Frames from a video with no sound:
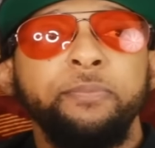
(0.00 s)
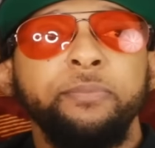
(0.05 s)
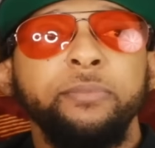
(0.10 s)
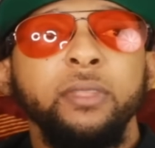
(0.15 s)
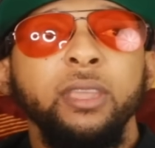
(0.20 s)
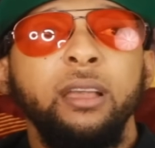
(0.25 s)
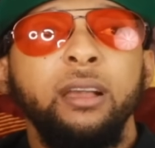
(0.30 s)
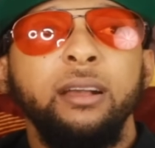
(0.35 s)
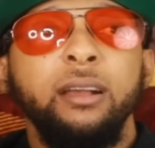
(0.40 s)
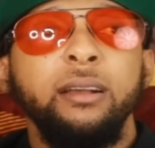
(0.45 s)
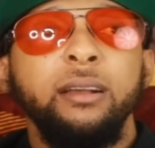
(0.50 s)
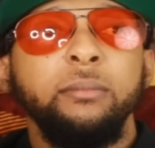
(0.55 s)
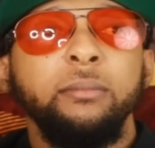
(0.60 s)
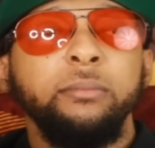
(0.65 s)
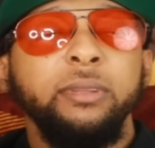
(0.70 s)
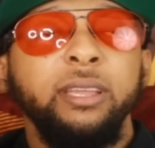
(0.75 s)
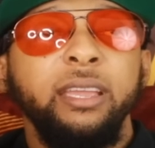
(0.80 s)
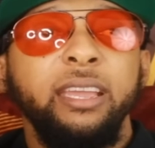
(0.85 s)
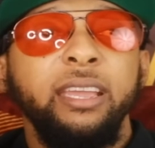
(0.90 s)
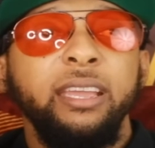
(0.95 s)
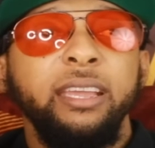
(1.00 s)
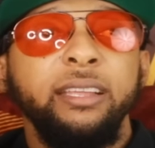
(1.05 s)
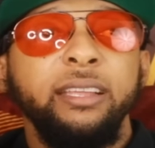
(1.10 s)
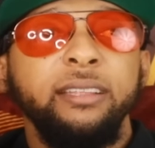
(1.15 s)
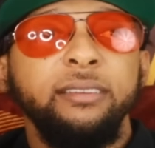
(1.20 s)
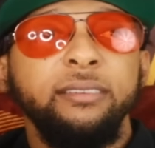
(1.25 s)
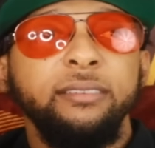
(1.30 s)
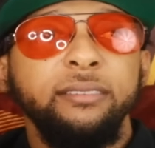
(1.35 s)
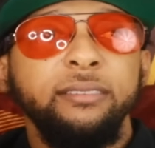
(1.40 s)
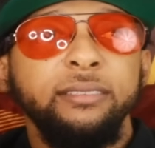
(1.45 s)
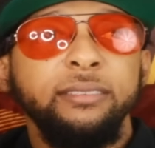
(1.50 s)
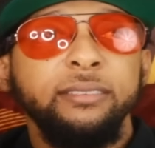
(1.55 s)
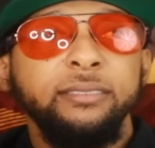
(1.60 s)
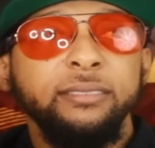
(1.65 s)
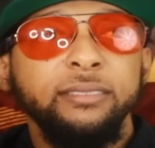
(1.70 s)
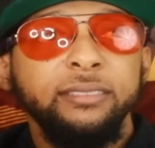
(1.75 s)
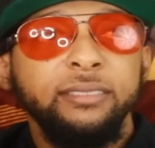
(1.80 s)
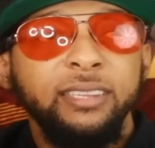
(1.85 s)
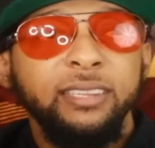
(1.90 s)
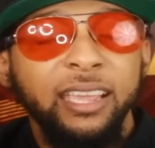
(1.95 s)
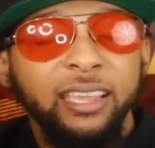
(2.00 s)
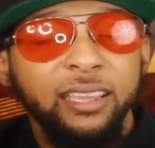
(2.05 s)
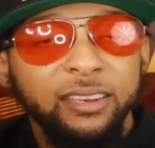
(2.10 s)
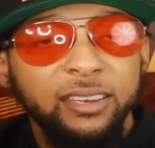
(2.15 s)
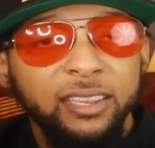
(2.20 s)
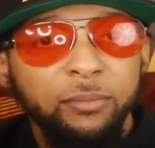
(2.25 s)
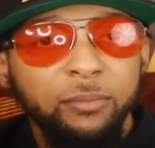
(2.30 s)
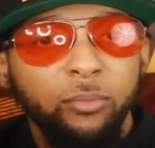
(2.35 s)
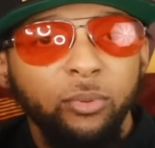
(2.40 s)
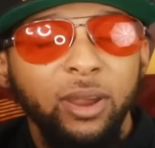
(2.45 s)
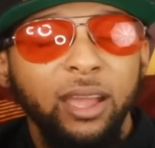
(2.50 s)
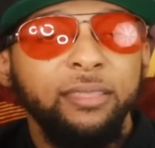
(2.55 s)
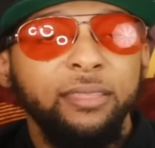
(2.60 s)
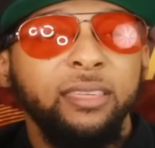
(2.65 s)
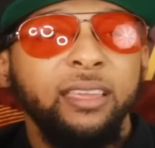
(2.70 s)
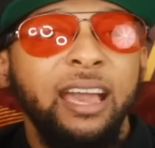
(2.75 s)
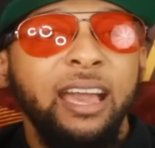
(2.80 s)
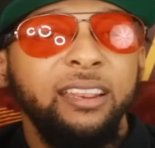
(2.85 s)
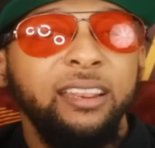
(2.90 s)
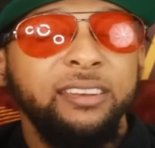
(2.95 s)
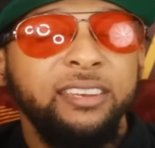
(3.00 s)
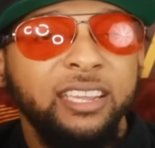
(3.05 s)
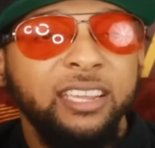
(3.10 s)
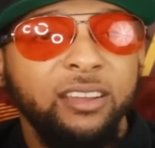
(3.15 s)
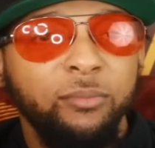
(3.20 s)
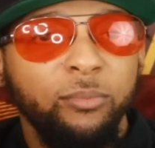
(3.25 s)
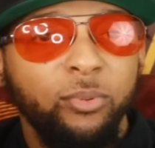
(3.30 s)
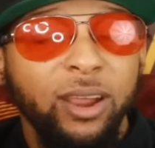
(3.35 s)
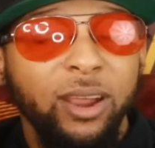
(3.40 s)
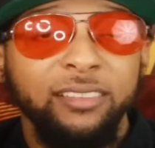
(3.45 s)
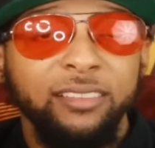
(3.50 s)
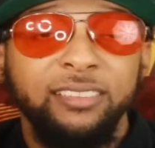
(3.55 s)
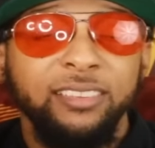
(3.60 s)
and take a deep breath, kind of decompress.